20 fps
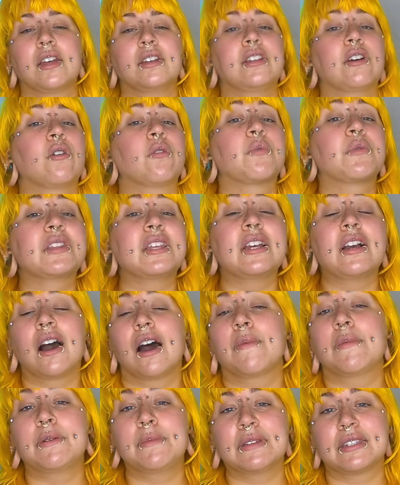Now, a really
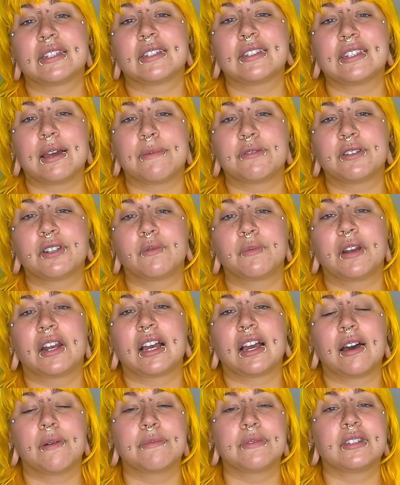common misconception when it
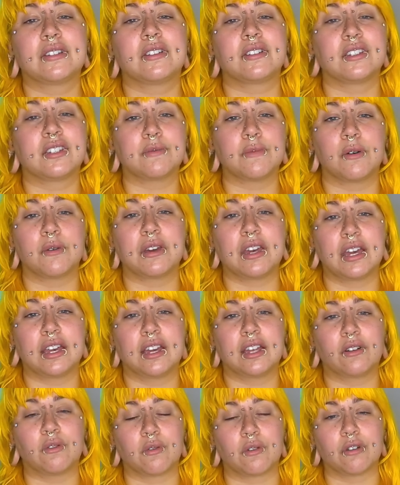comes to smoking
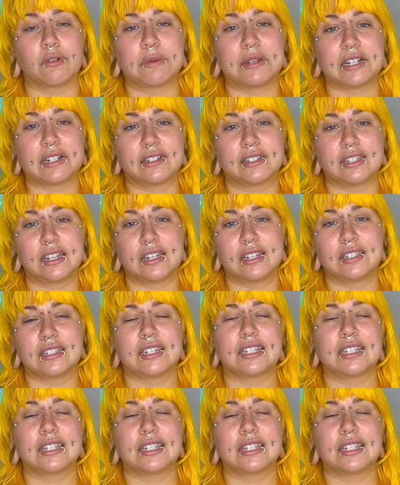and oral piercings,